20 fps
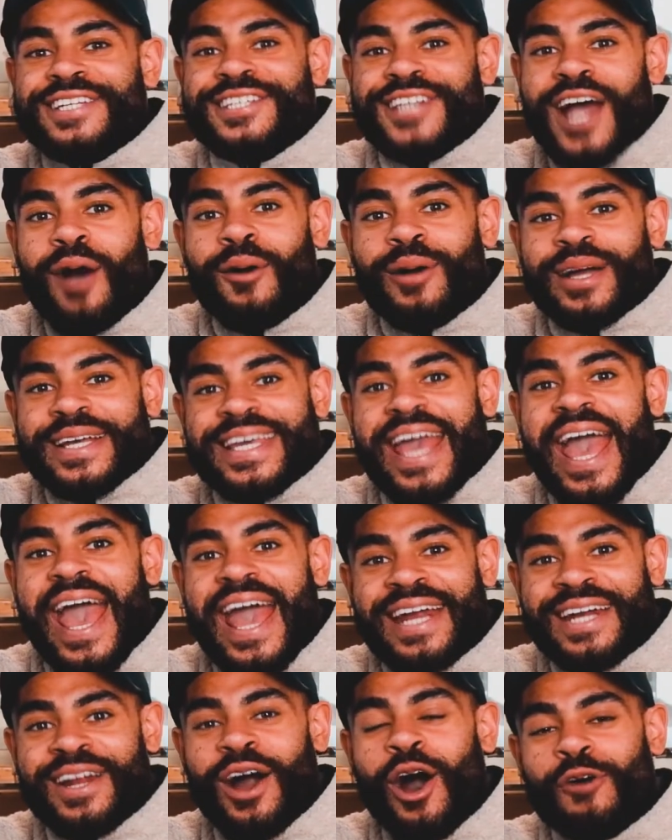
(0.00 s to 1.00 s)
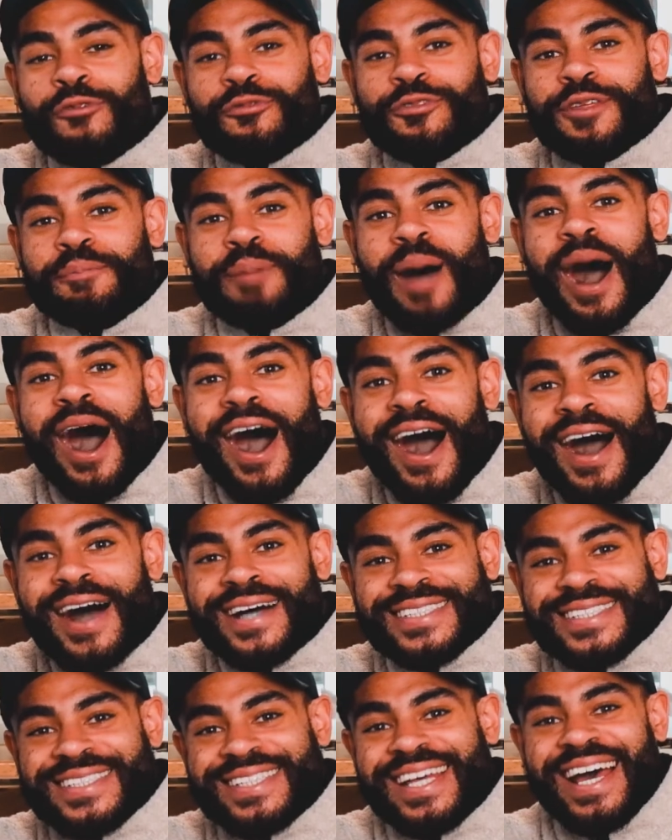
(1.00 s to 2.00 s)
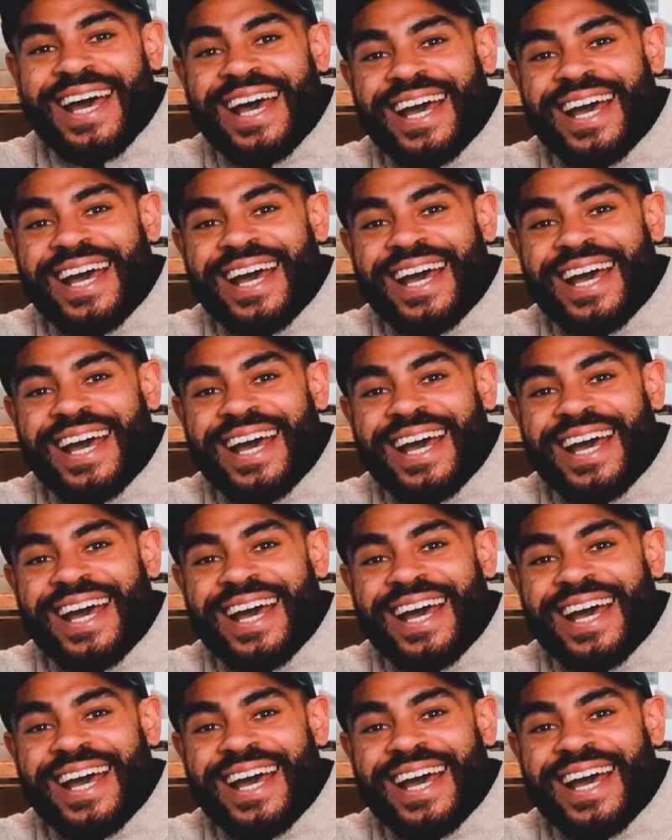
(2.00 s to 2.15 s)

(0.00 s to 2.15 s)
Joe and Ken of the past.